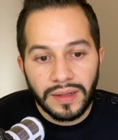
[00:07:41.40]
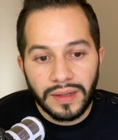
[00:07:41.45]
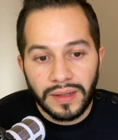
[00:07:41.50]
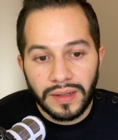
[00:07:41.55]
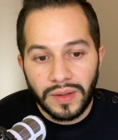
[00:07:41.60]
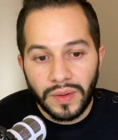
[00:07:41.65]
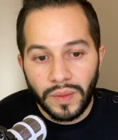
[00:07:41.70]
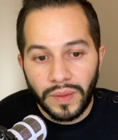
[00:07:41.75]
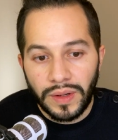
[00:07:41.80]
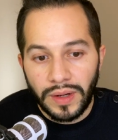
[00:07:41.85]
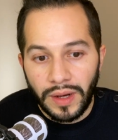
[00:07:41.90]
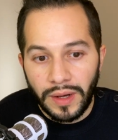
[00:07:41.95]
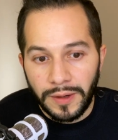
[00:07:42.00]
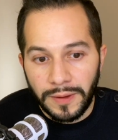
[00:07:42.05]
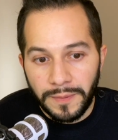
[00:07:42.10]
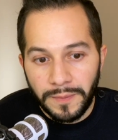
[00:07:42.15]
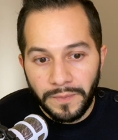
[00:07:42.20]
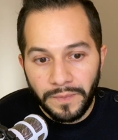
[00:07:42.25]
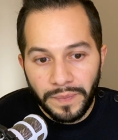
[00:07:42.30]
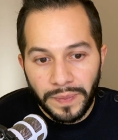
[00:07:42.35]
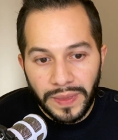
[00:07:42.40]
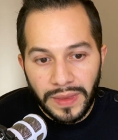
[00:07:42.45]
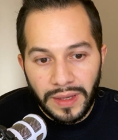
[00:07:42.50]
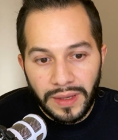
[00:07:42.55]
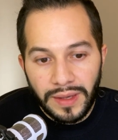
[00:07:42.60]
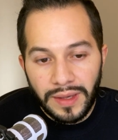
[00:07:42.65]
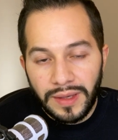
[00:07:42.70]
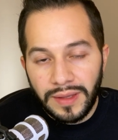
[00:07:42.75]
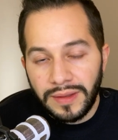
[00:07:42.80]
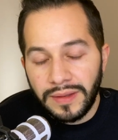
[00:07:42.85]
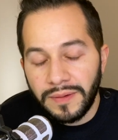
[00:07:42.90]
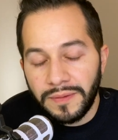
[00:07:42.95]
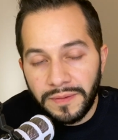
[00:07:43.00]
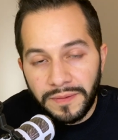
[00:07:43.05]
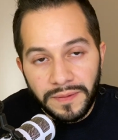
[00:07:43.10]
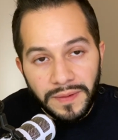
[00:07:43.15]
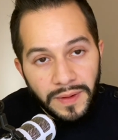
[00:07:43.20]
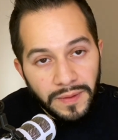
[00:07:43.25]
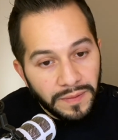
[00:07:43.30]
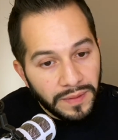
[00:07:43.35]
going on. The
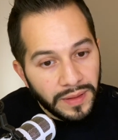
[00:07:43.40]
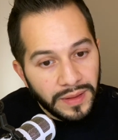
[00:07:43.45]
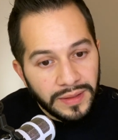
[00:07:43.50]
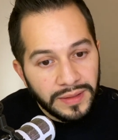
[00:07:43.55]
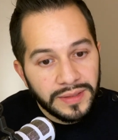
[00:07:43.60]
fifth